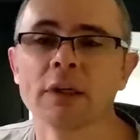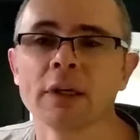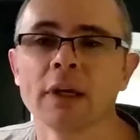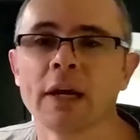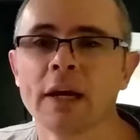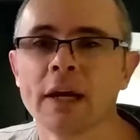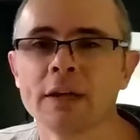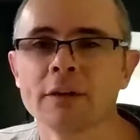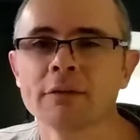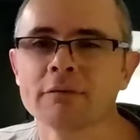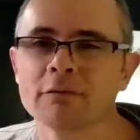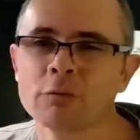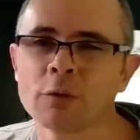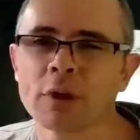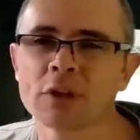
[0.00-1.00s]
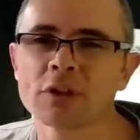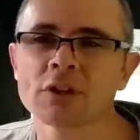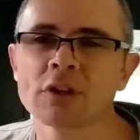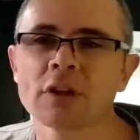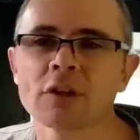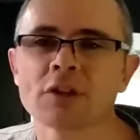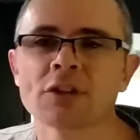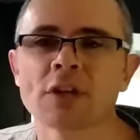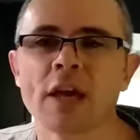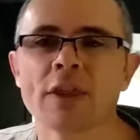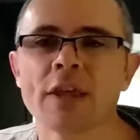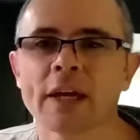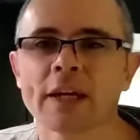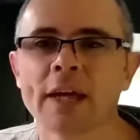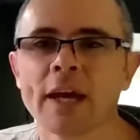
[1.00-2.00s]
But I guess, like I say,
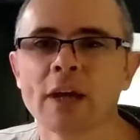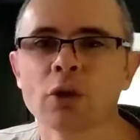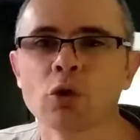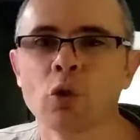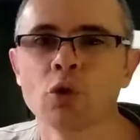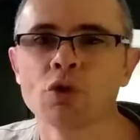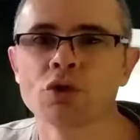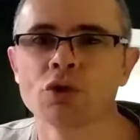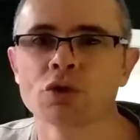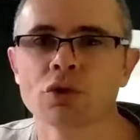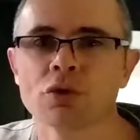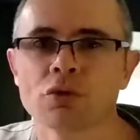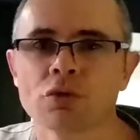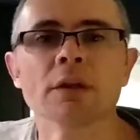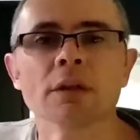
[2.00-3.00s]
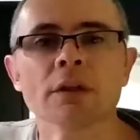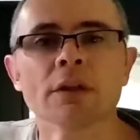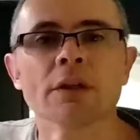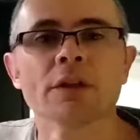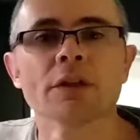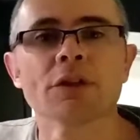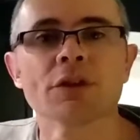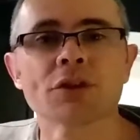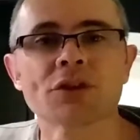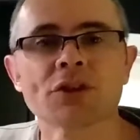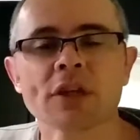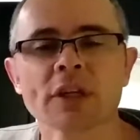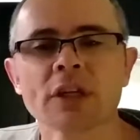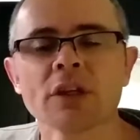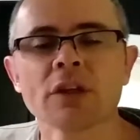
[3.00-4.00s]
that can cause issues. The
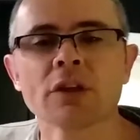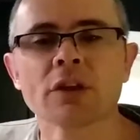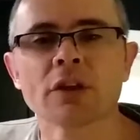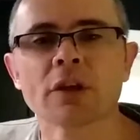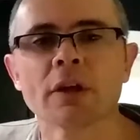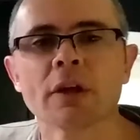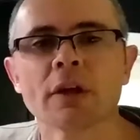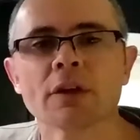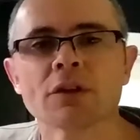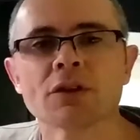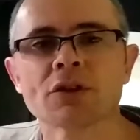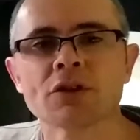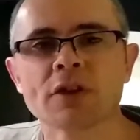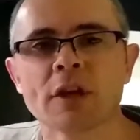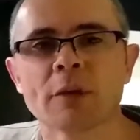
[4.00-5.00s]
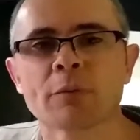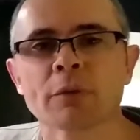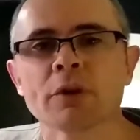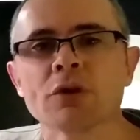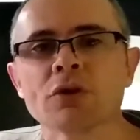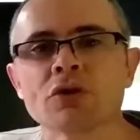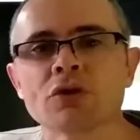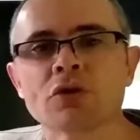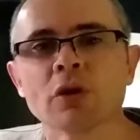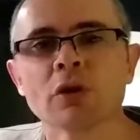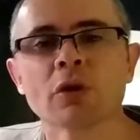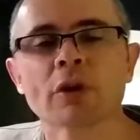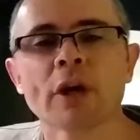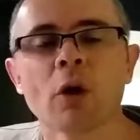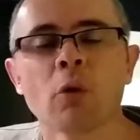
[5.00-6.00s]
second step is to
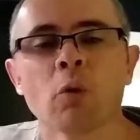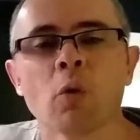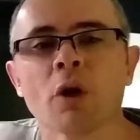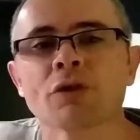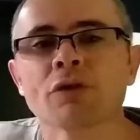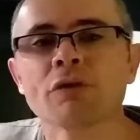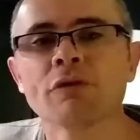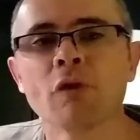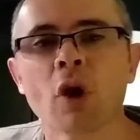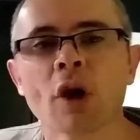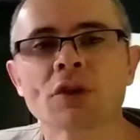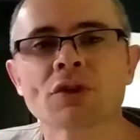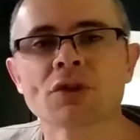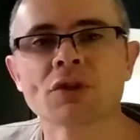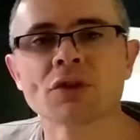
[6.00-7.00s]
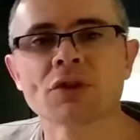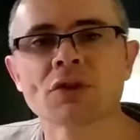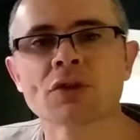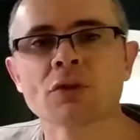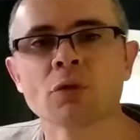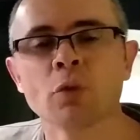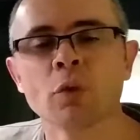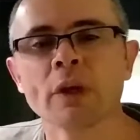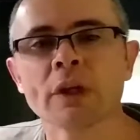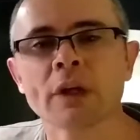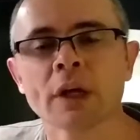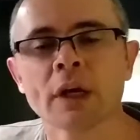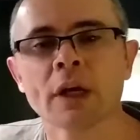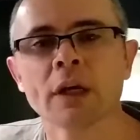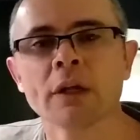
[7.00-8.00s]
look at what devices we
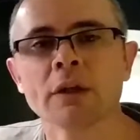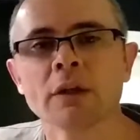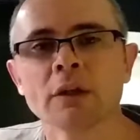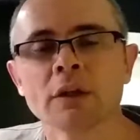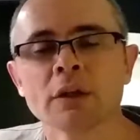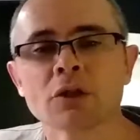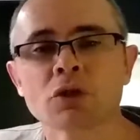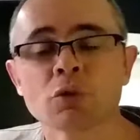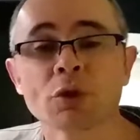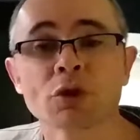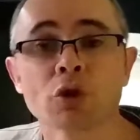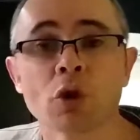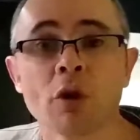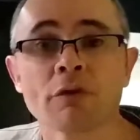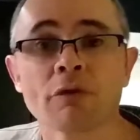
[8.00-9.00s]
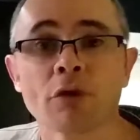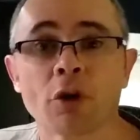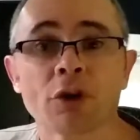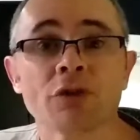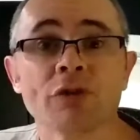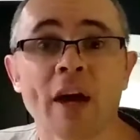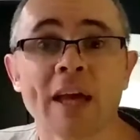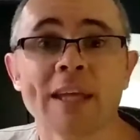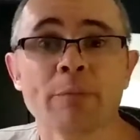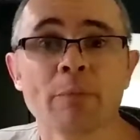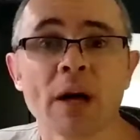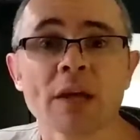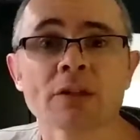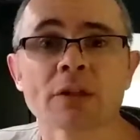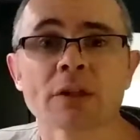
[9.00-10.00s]
can switch off on a daily
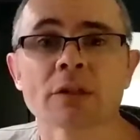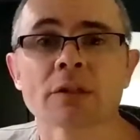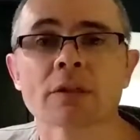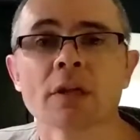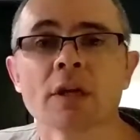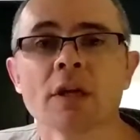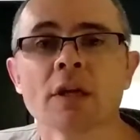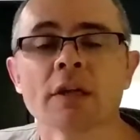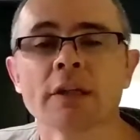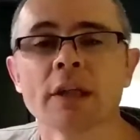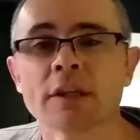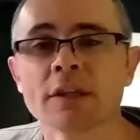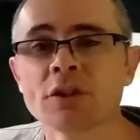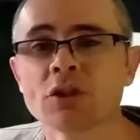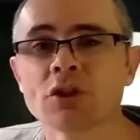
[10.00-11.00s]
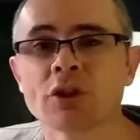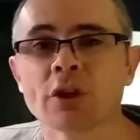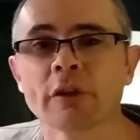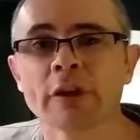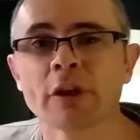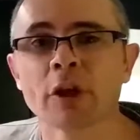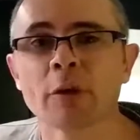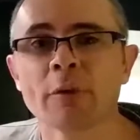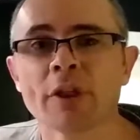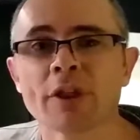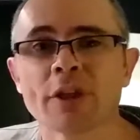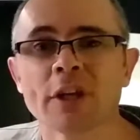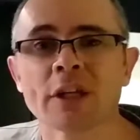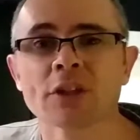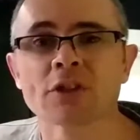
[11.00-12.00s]
basis. Now these are generally going to be
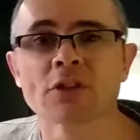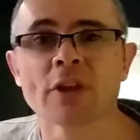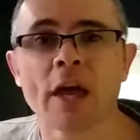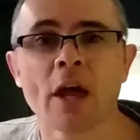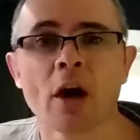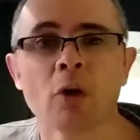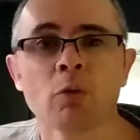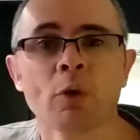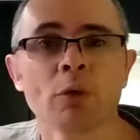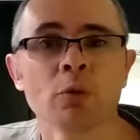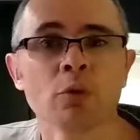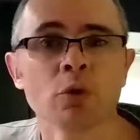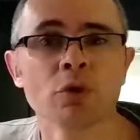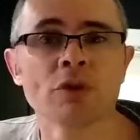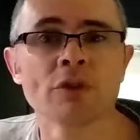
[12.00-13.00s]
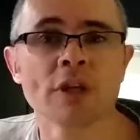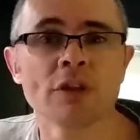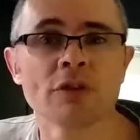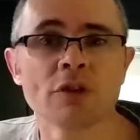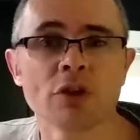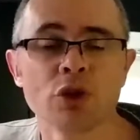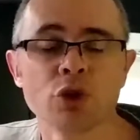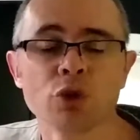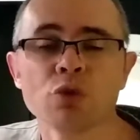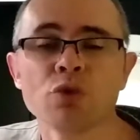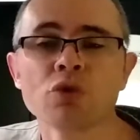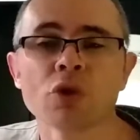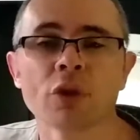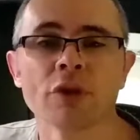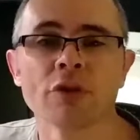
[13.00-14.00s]
things that we would tend to
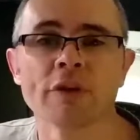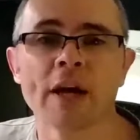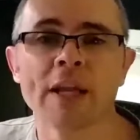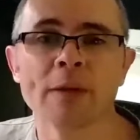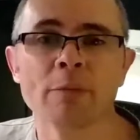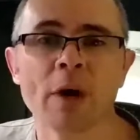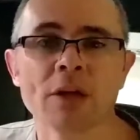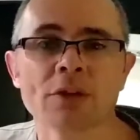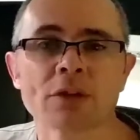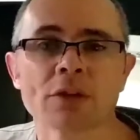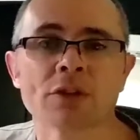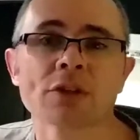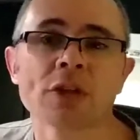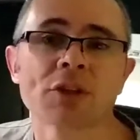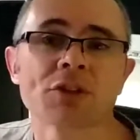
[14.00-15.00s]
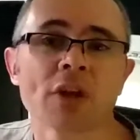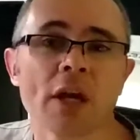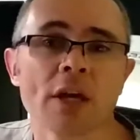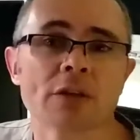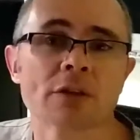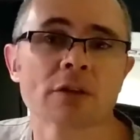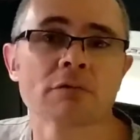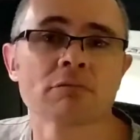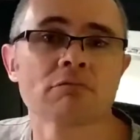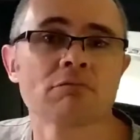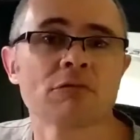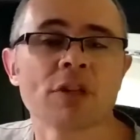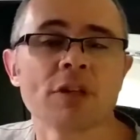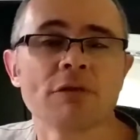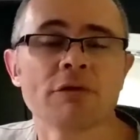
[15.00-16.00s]
use on a daily basis, such as
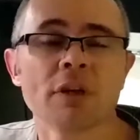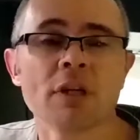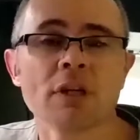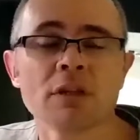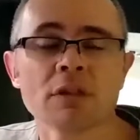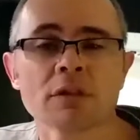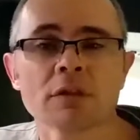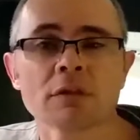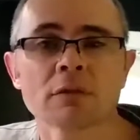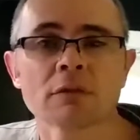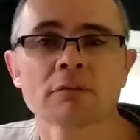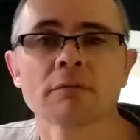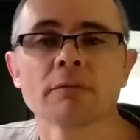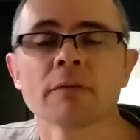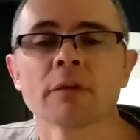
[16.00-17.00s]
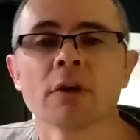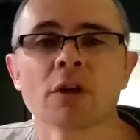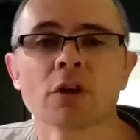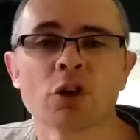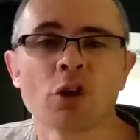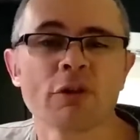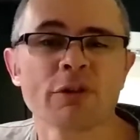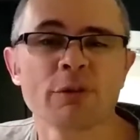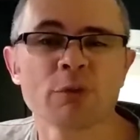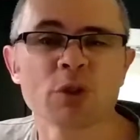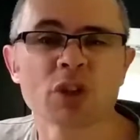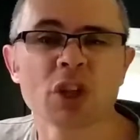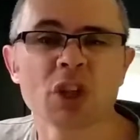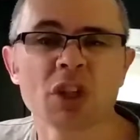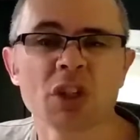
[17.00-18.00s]
TVs, coffee
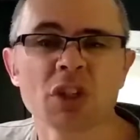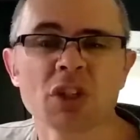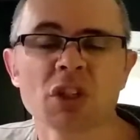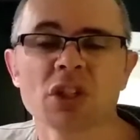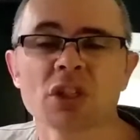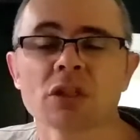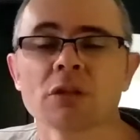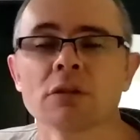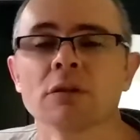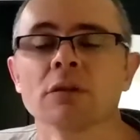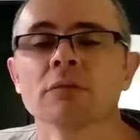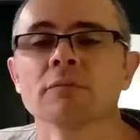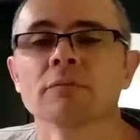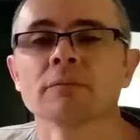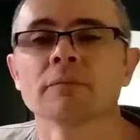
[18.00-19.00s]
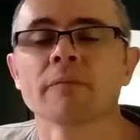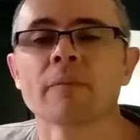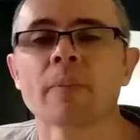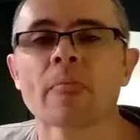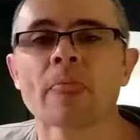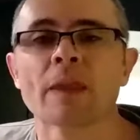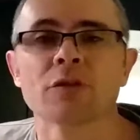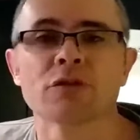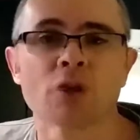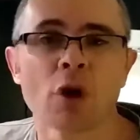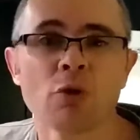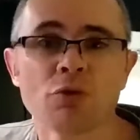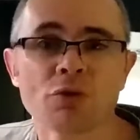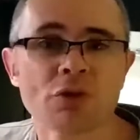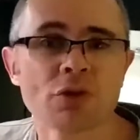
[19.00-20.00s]
machines,
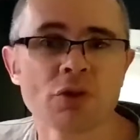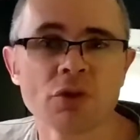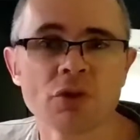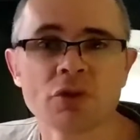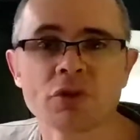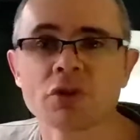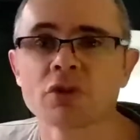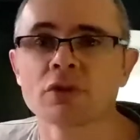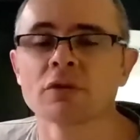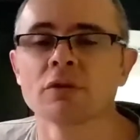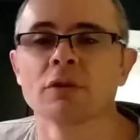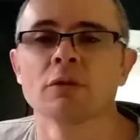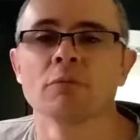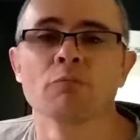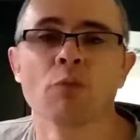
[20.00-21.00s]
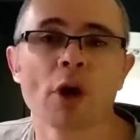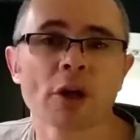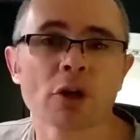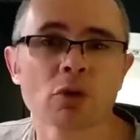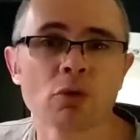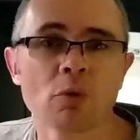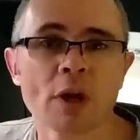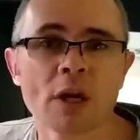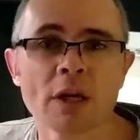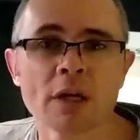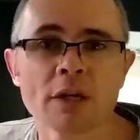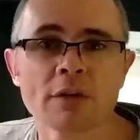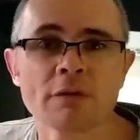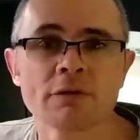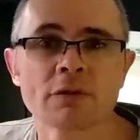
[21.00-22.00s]
toasters,
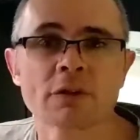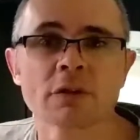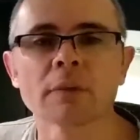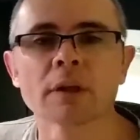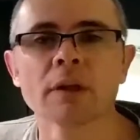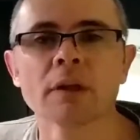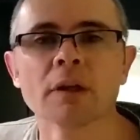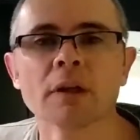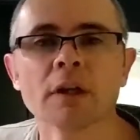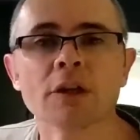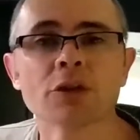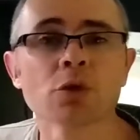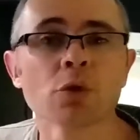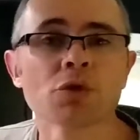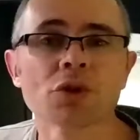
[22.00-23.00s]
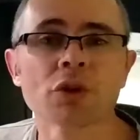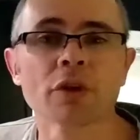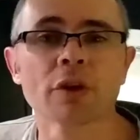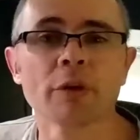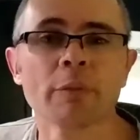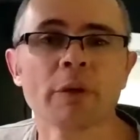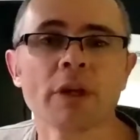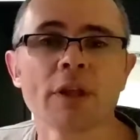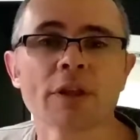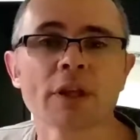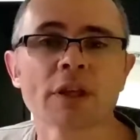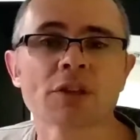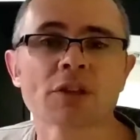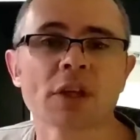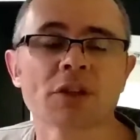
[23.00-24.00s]
microwaves. It's also going to be
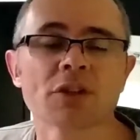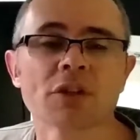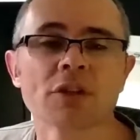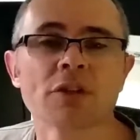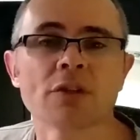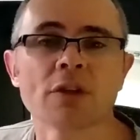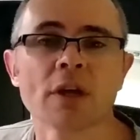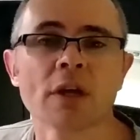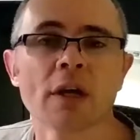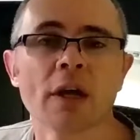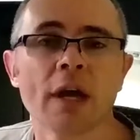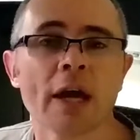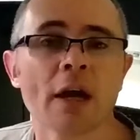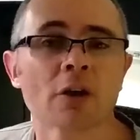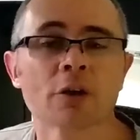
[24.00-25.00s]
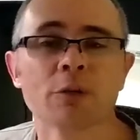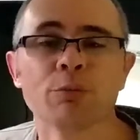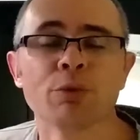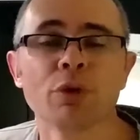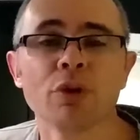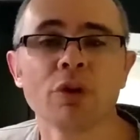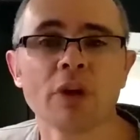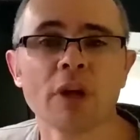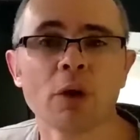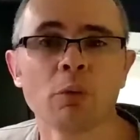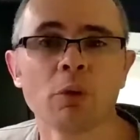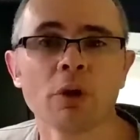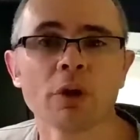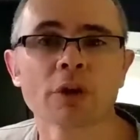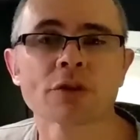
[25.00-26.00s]
things such as our computer
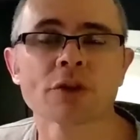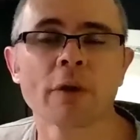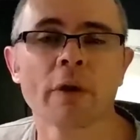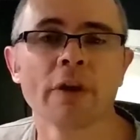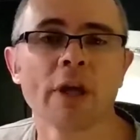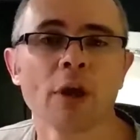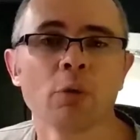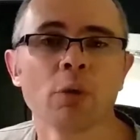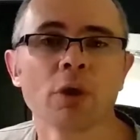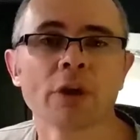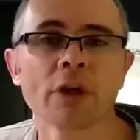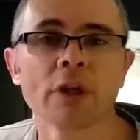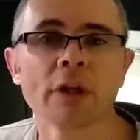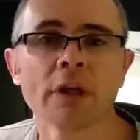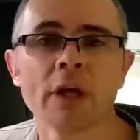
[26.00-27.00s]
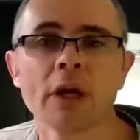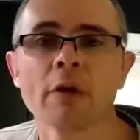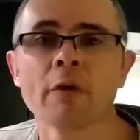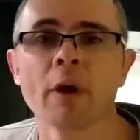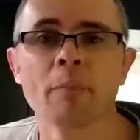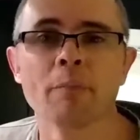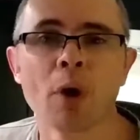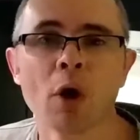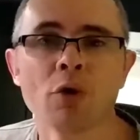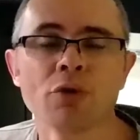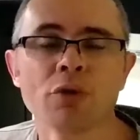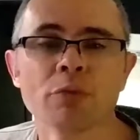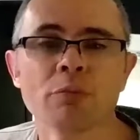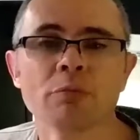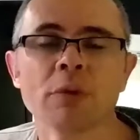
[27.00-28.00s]
networks, our networking gear, our
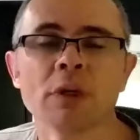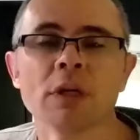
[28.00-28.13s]
modem.